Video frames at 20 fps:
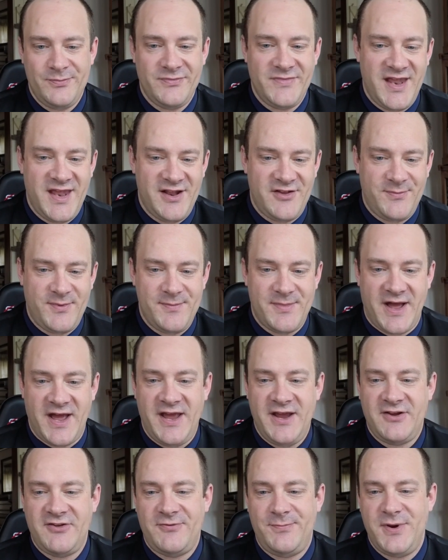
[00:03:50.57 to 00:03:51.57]
And it's been my
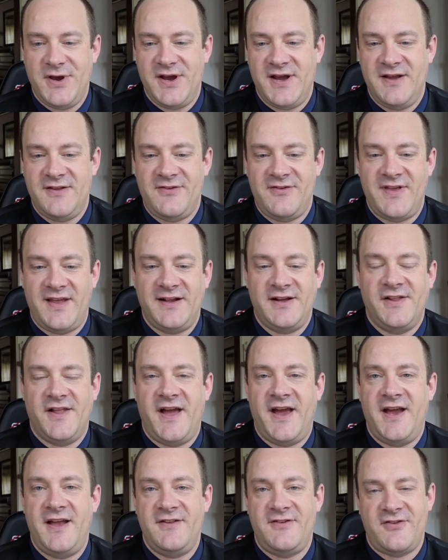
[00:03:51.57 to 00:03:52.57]
experience that
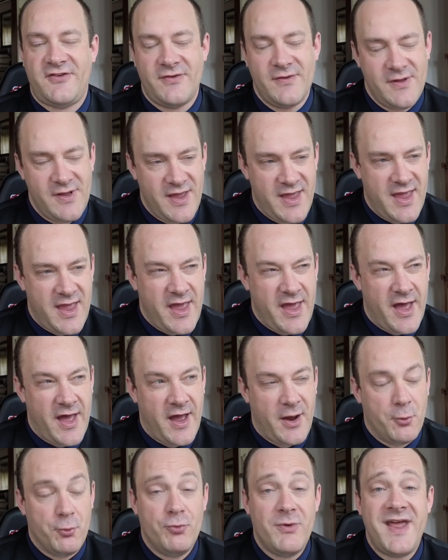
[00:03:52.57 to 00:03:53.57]
clients
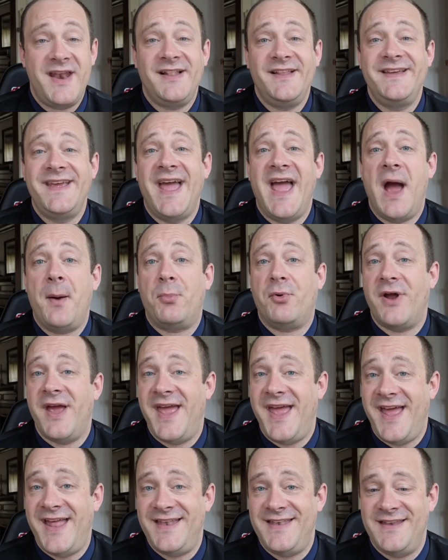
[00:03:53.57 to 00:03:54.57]
readily
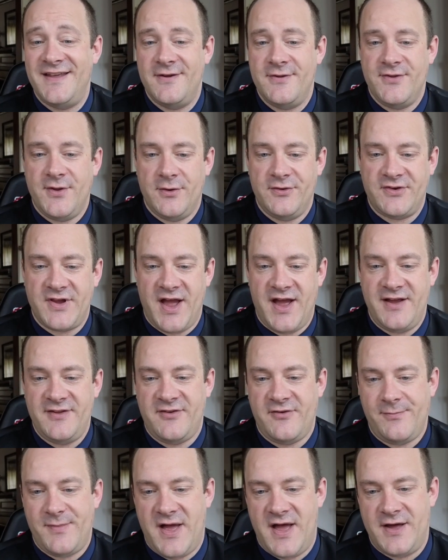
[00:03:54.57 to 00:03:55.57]
apprehend those kinds
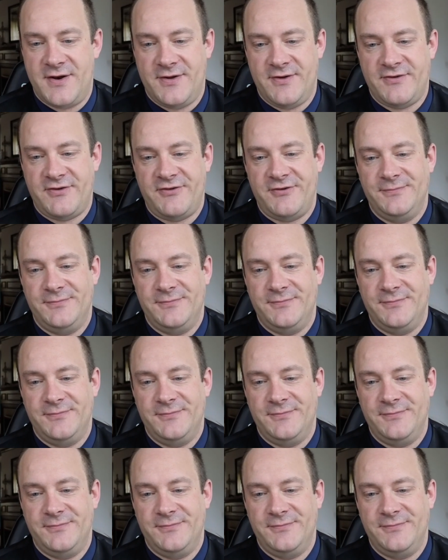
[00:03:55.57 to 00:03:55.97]
of models.